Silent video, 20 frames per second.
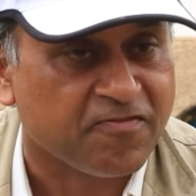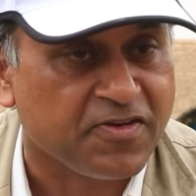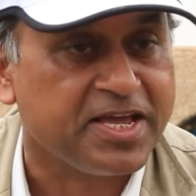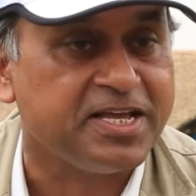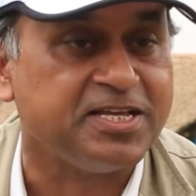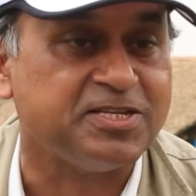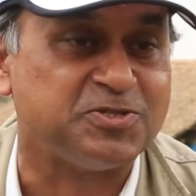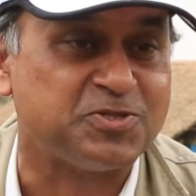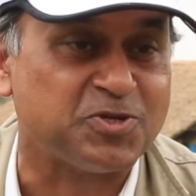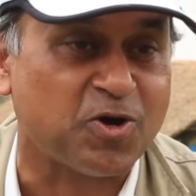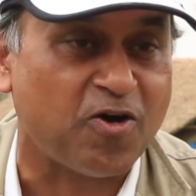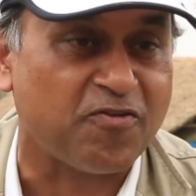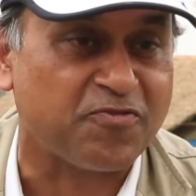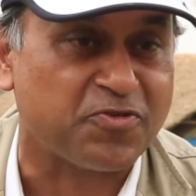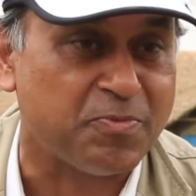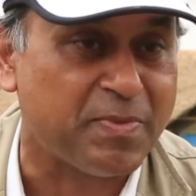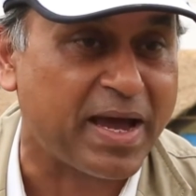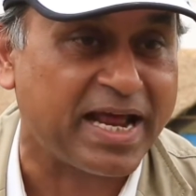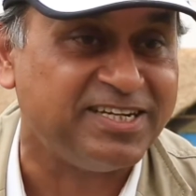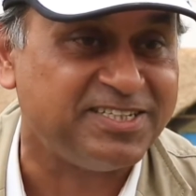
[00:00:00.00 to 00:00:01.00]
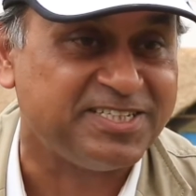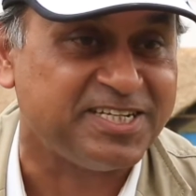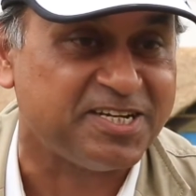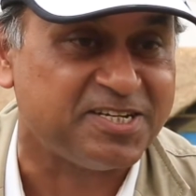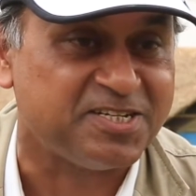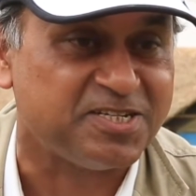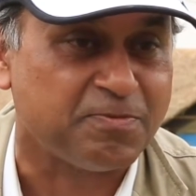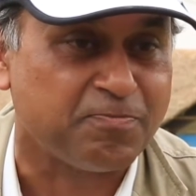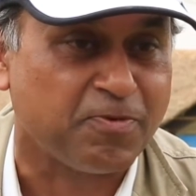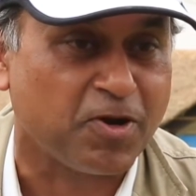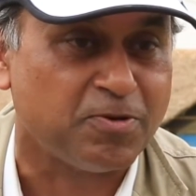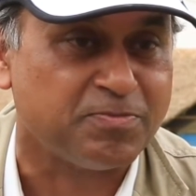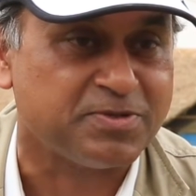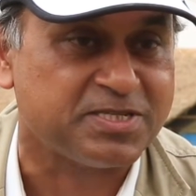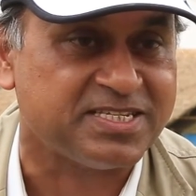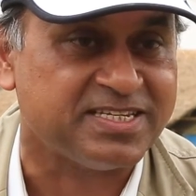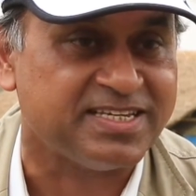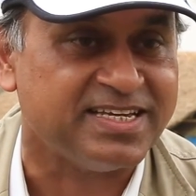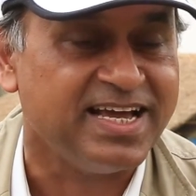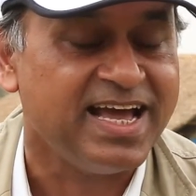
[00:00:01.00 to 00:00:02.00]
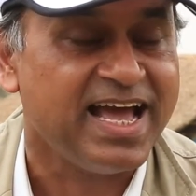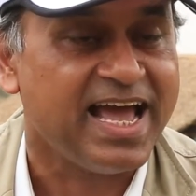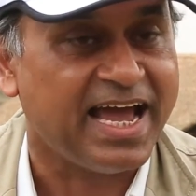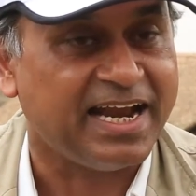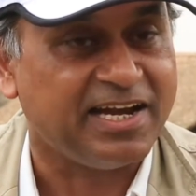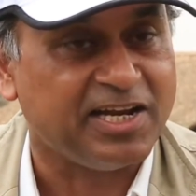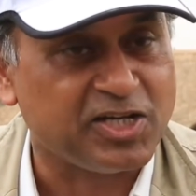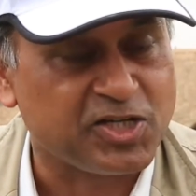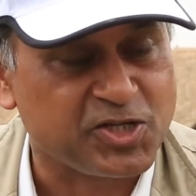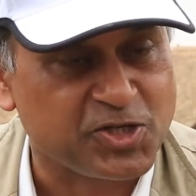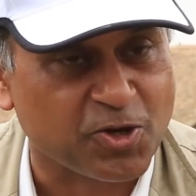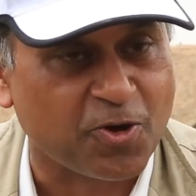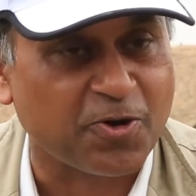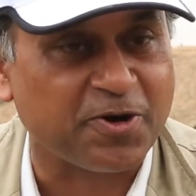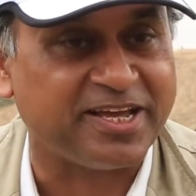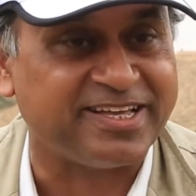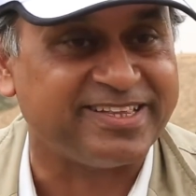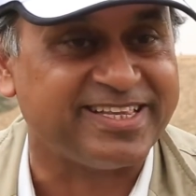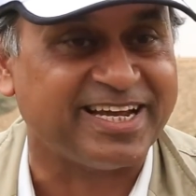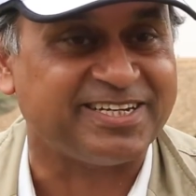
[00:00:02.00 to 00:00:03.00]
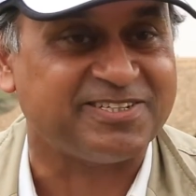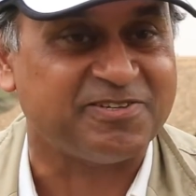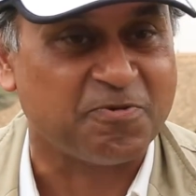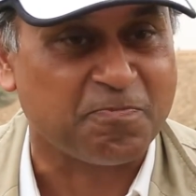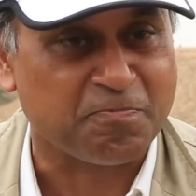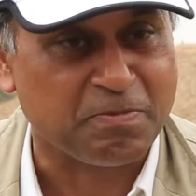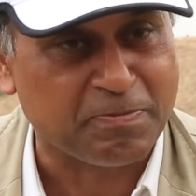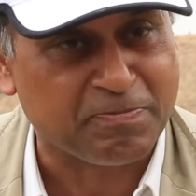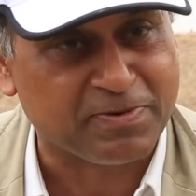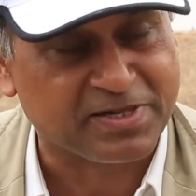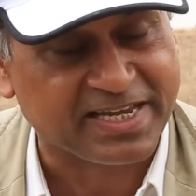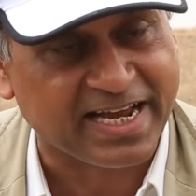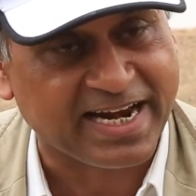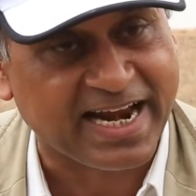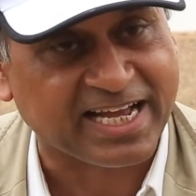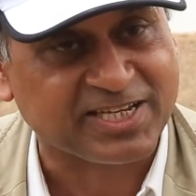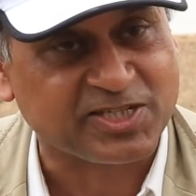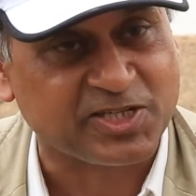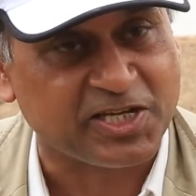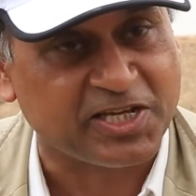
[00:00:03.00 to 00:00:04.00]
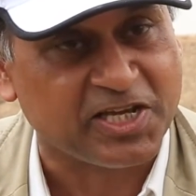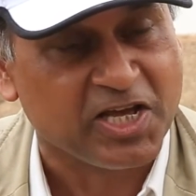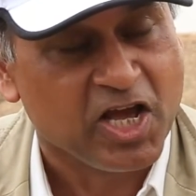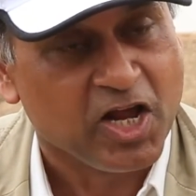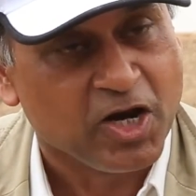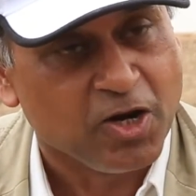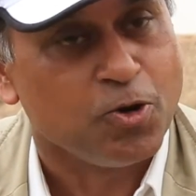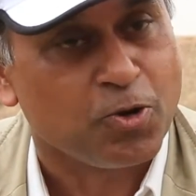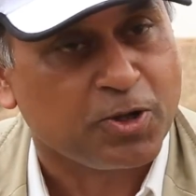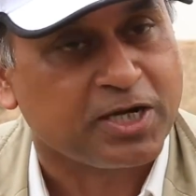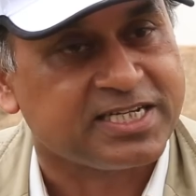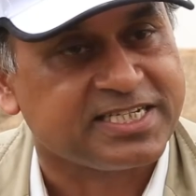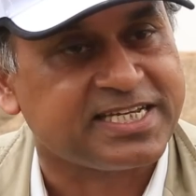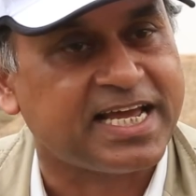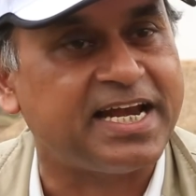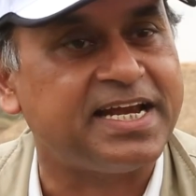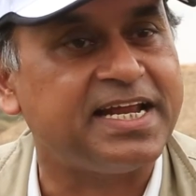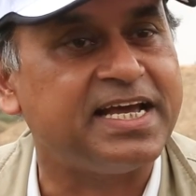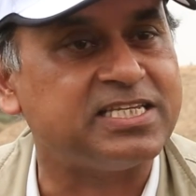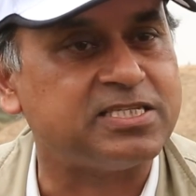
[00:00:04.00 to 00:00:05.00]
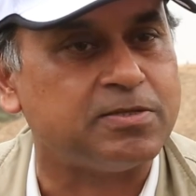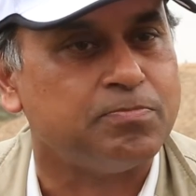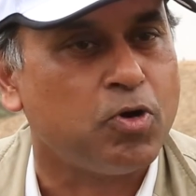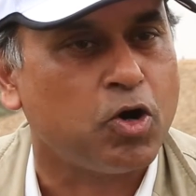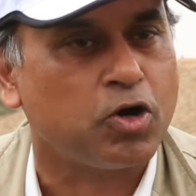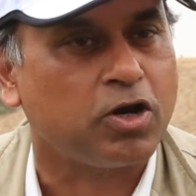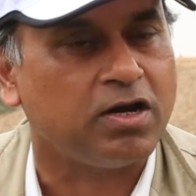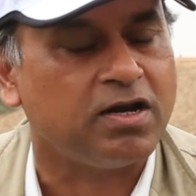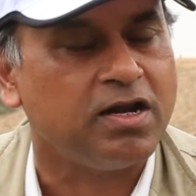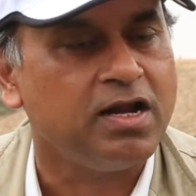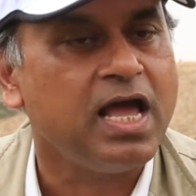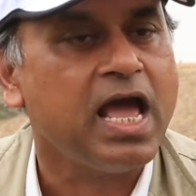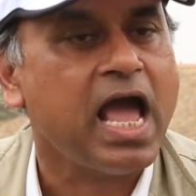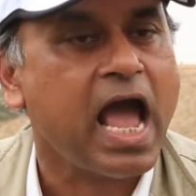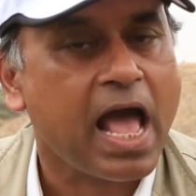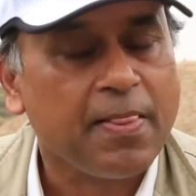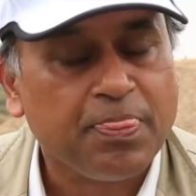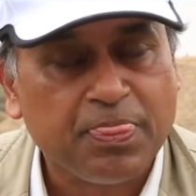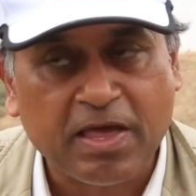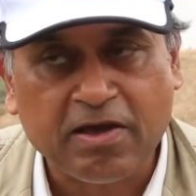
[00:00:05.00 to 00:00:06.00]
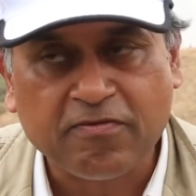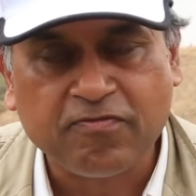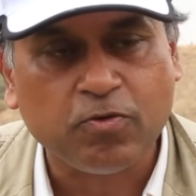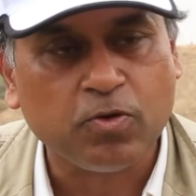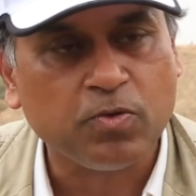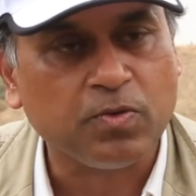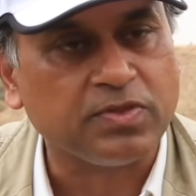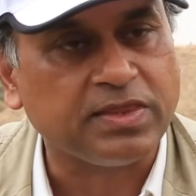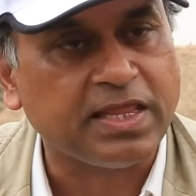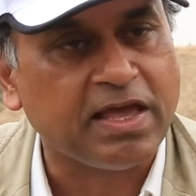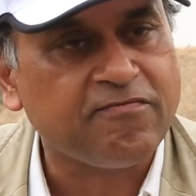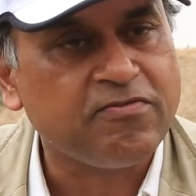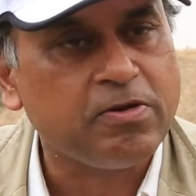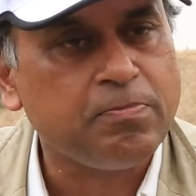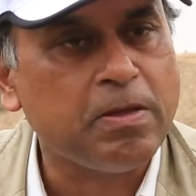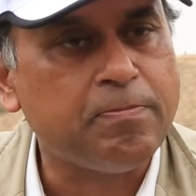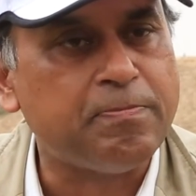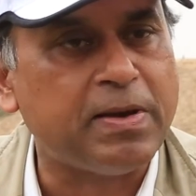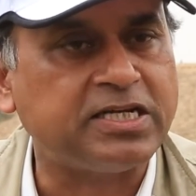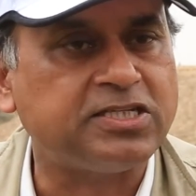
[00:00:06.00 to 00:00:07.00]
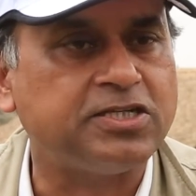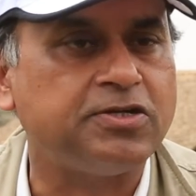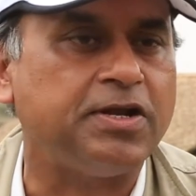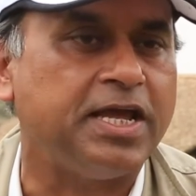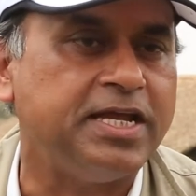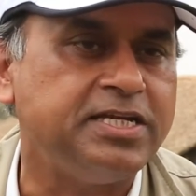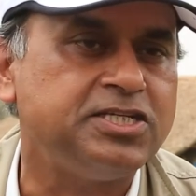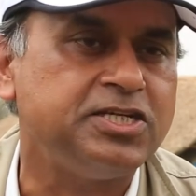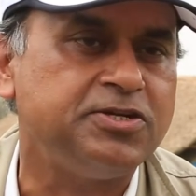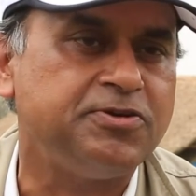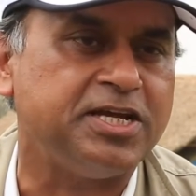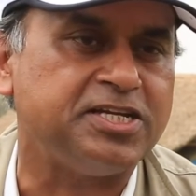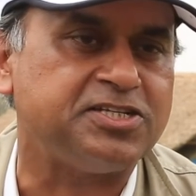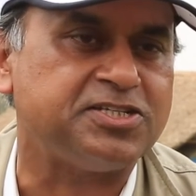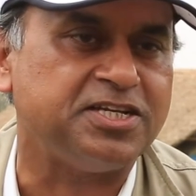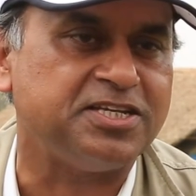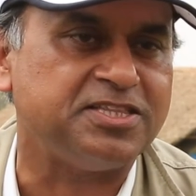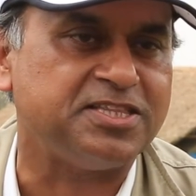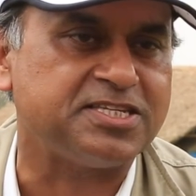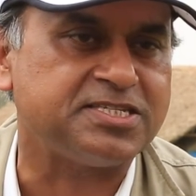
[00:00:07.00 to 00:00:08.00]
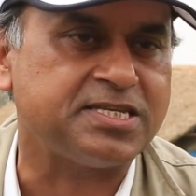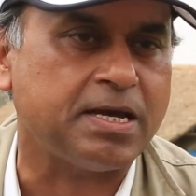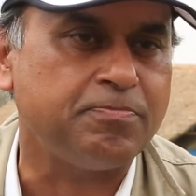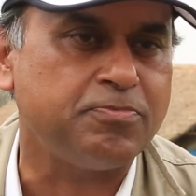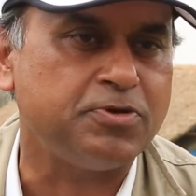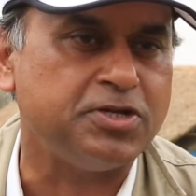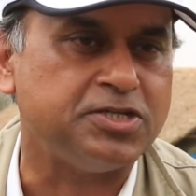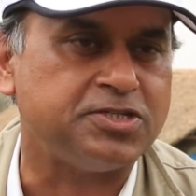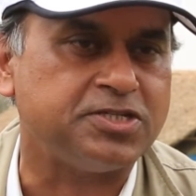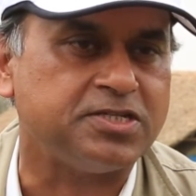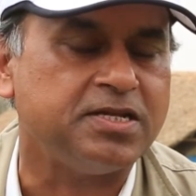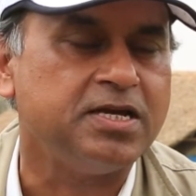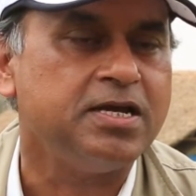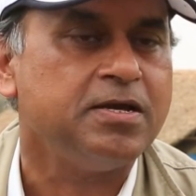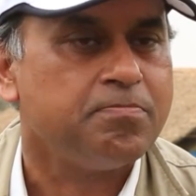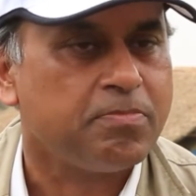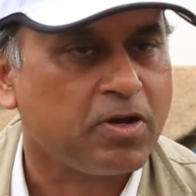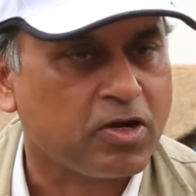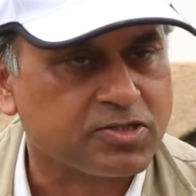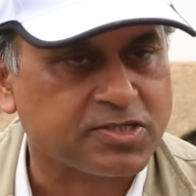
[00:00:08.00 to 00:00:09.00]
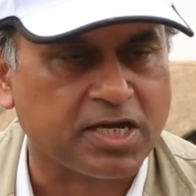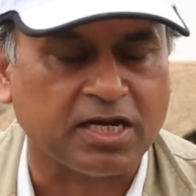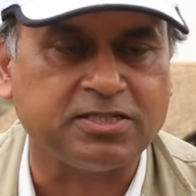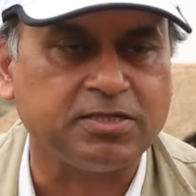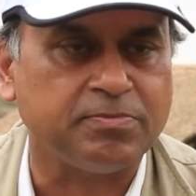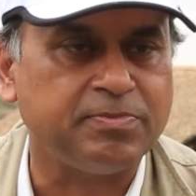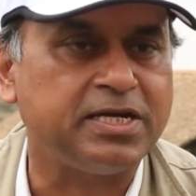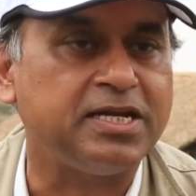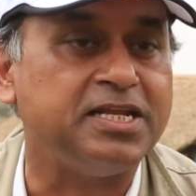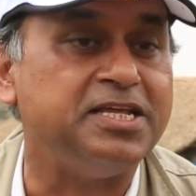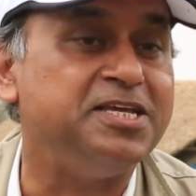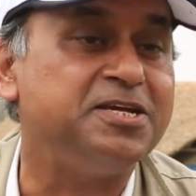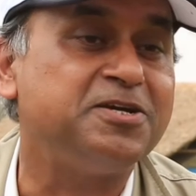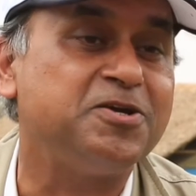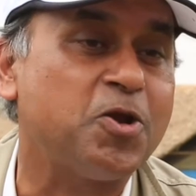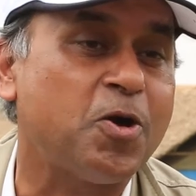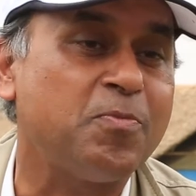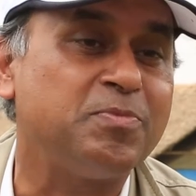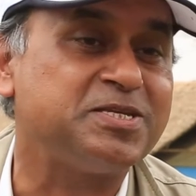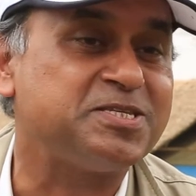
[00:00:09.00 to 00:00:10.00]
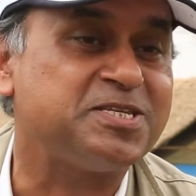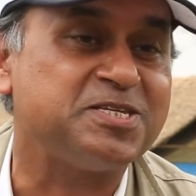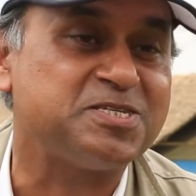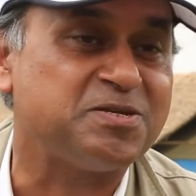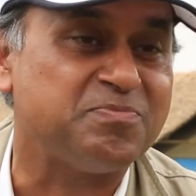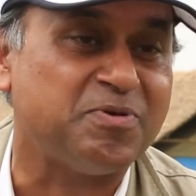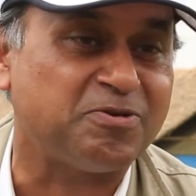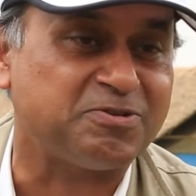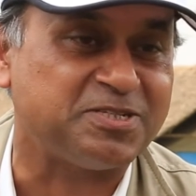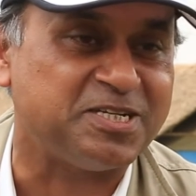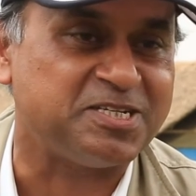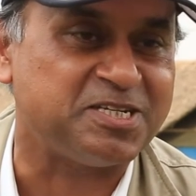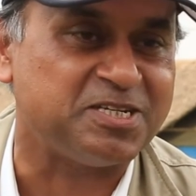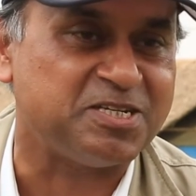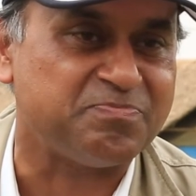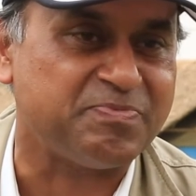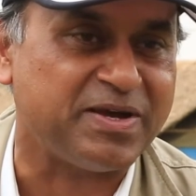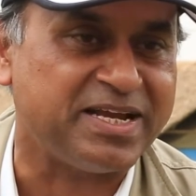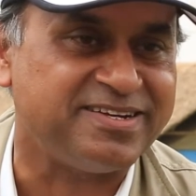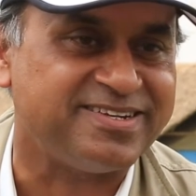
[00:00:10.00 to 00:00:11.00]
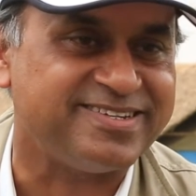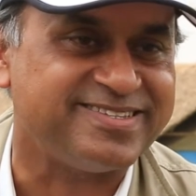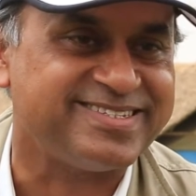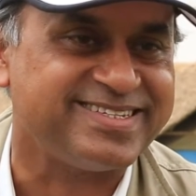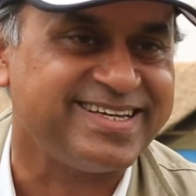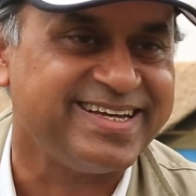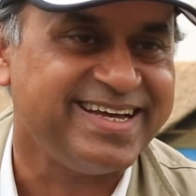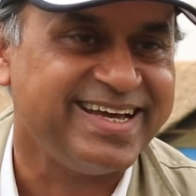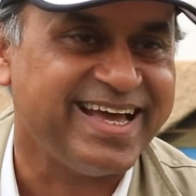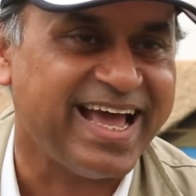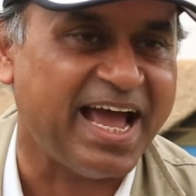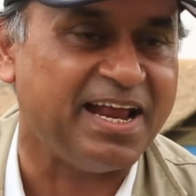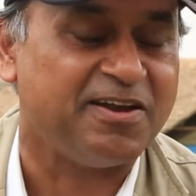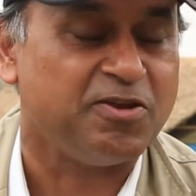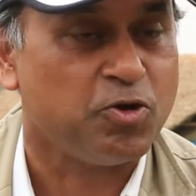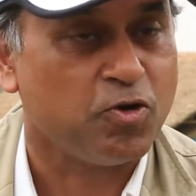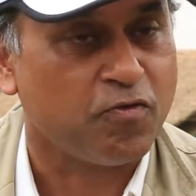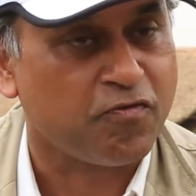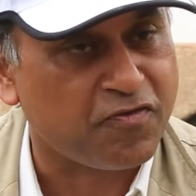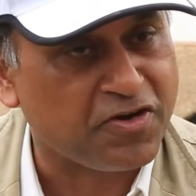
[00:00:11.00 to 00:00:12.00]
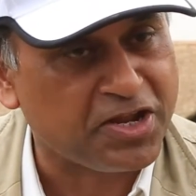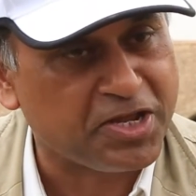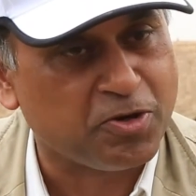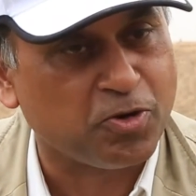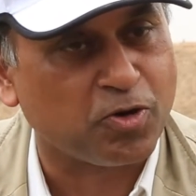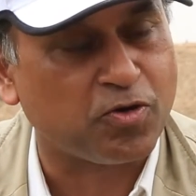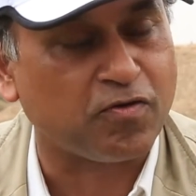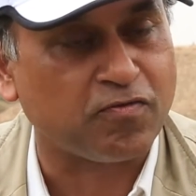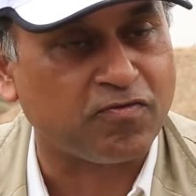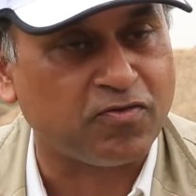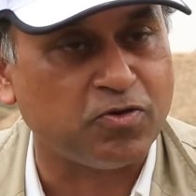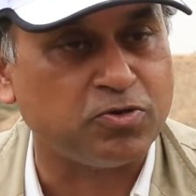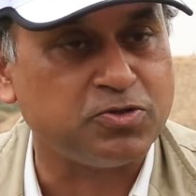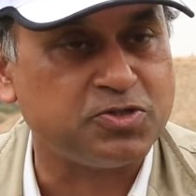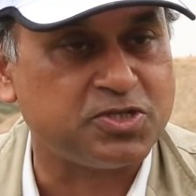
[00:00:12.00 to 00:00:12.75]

wings of humanitarian diplomacy and ensuring that people can actually look at Kenya as a model, and therefore there will be better integration in the sub-region, because ultimately economics is about interdependence and free flow of